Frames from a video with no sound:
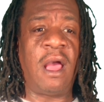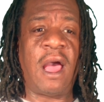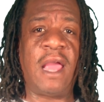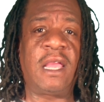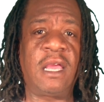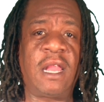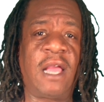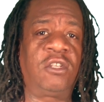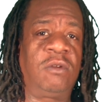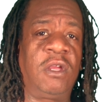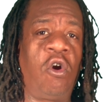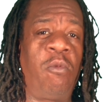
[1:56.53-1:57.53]
I can
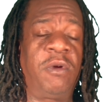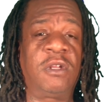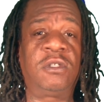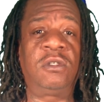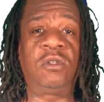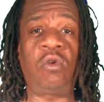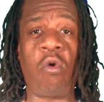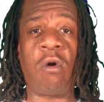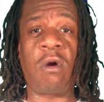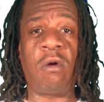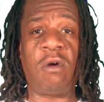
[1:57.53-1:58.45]
actually open a store